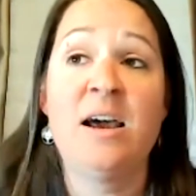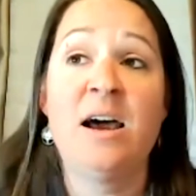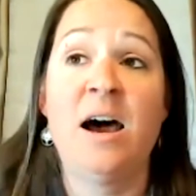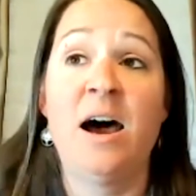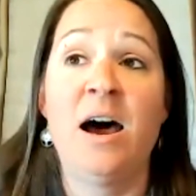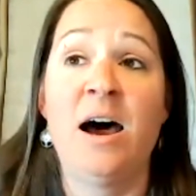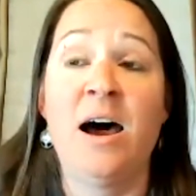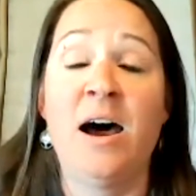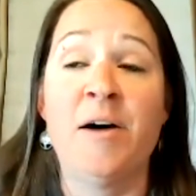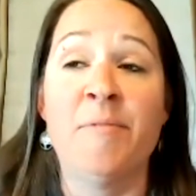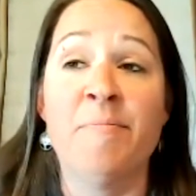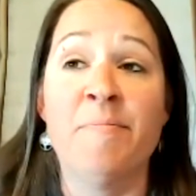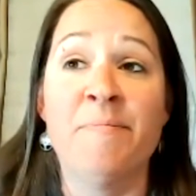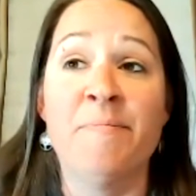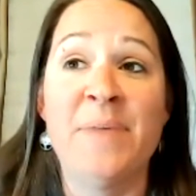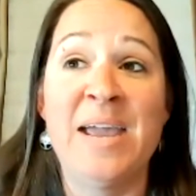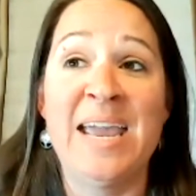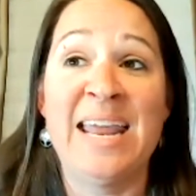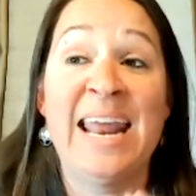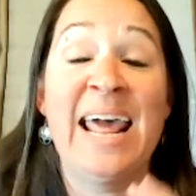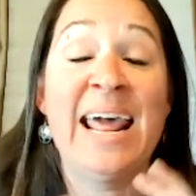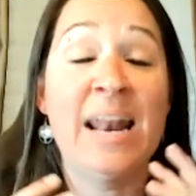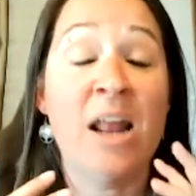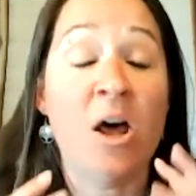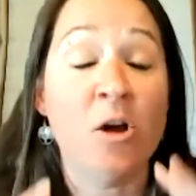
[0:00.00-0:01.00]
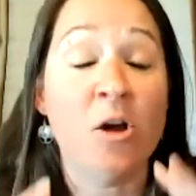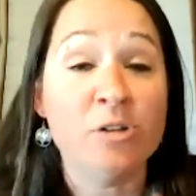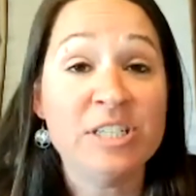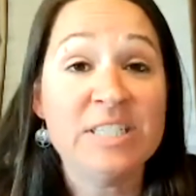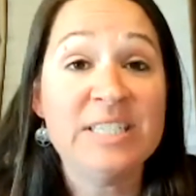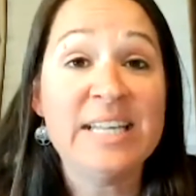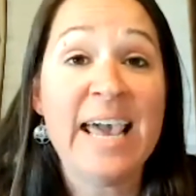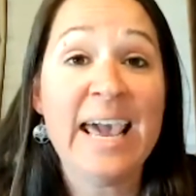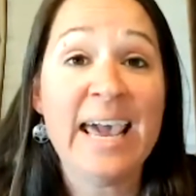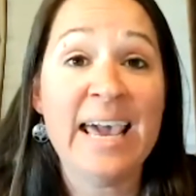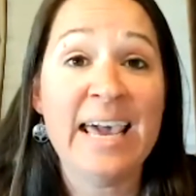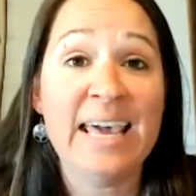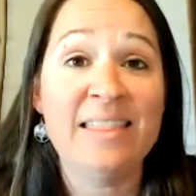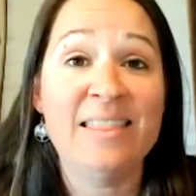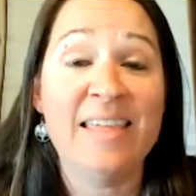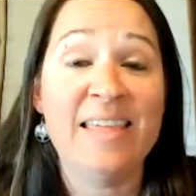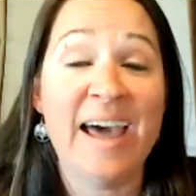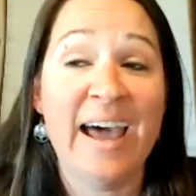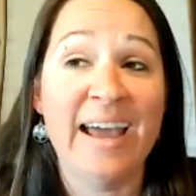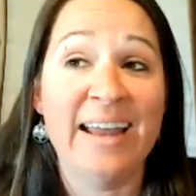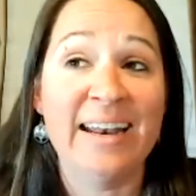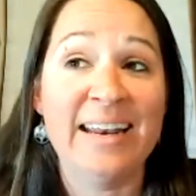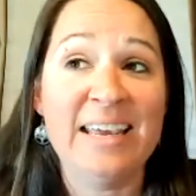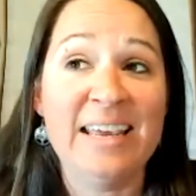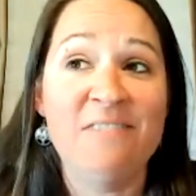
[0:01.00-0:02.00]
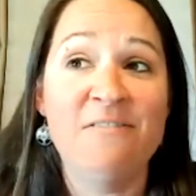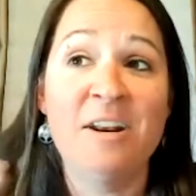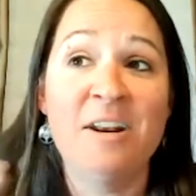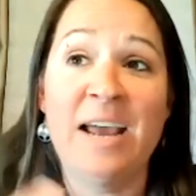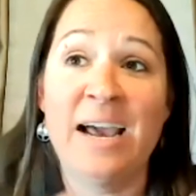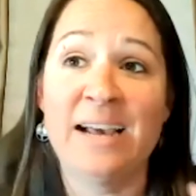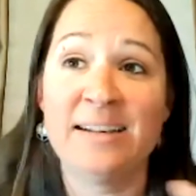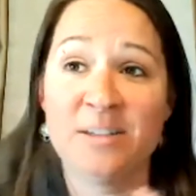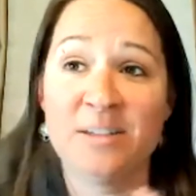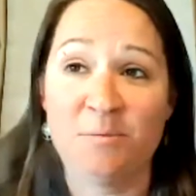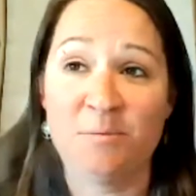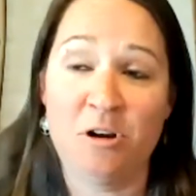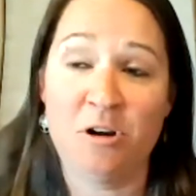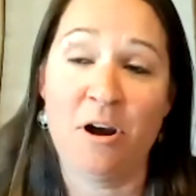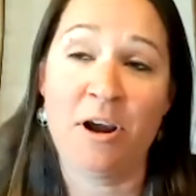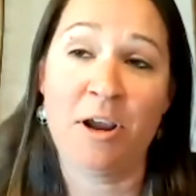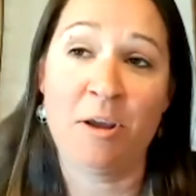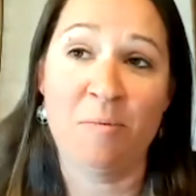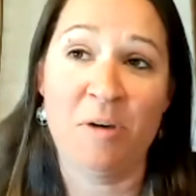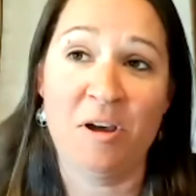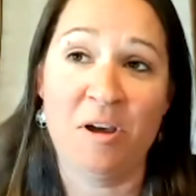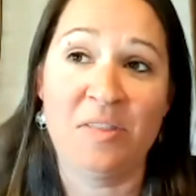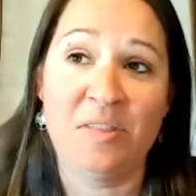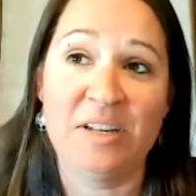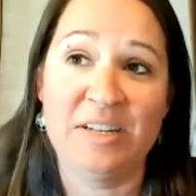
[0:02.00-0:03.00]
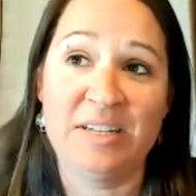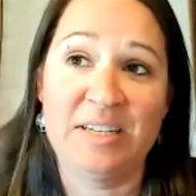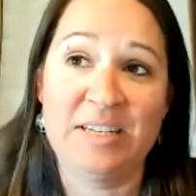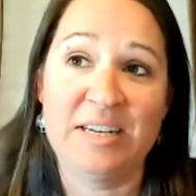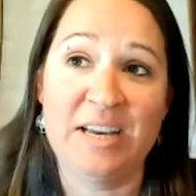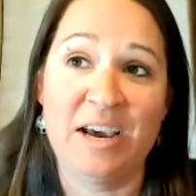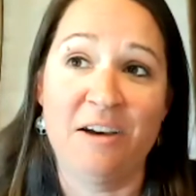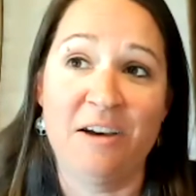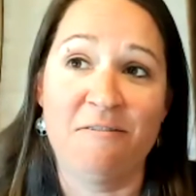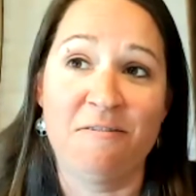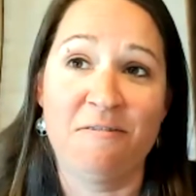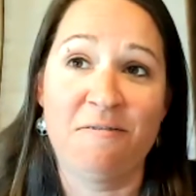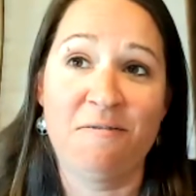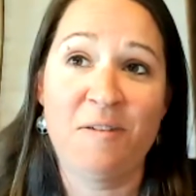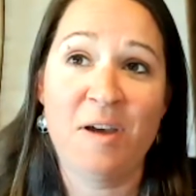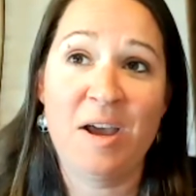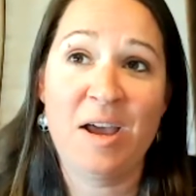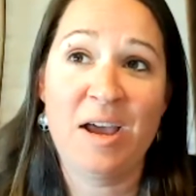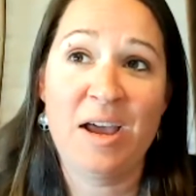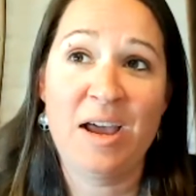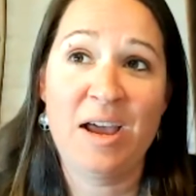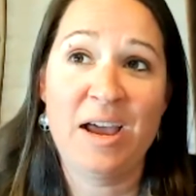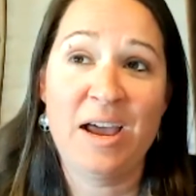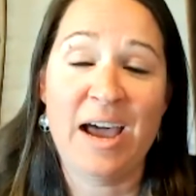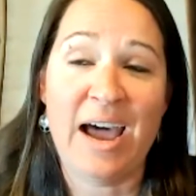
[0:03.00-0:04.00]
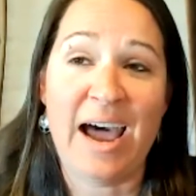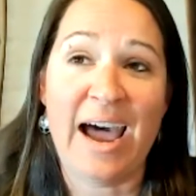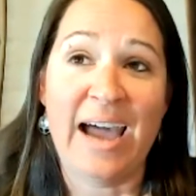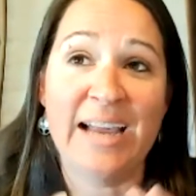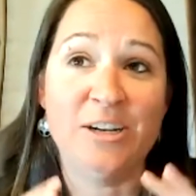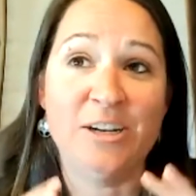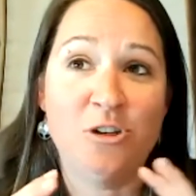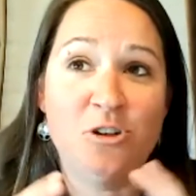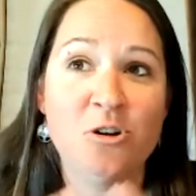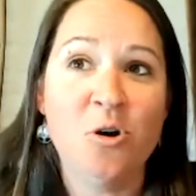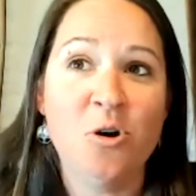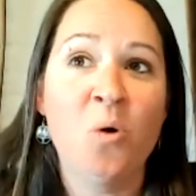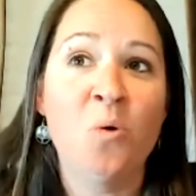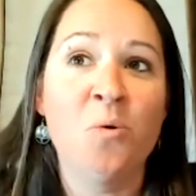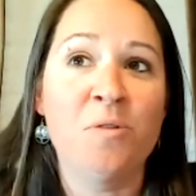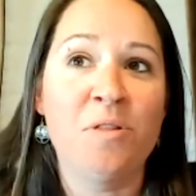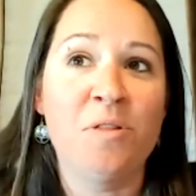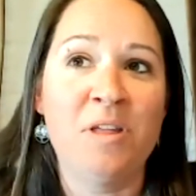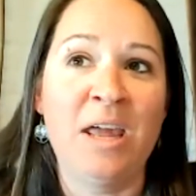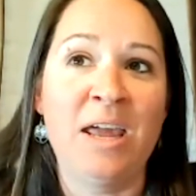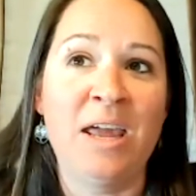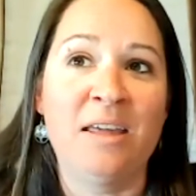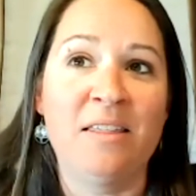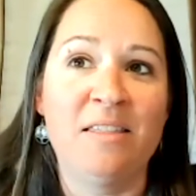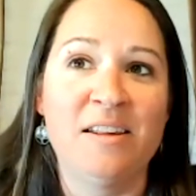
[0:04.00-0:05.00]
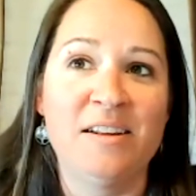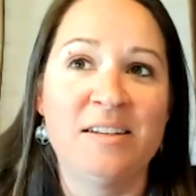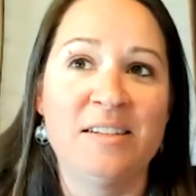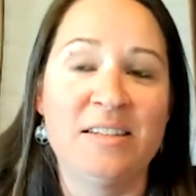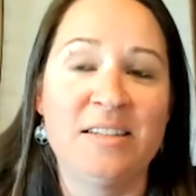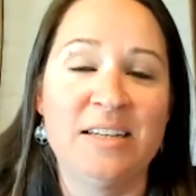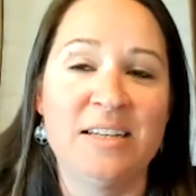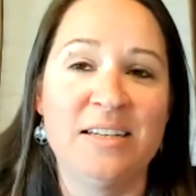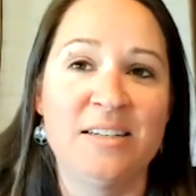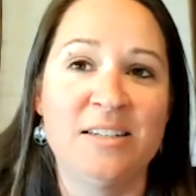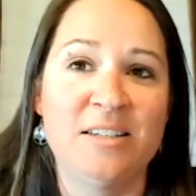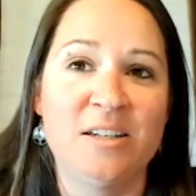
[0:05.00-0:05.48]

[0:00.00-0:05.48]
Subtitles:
And I'll say that even as I'm talking about this stuff, I don't think this is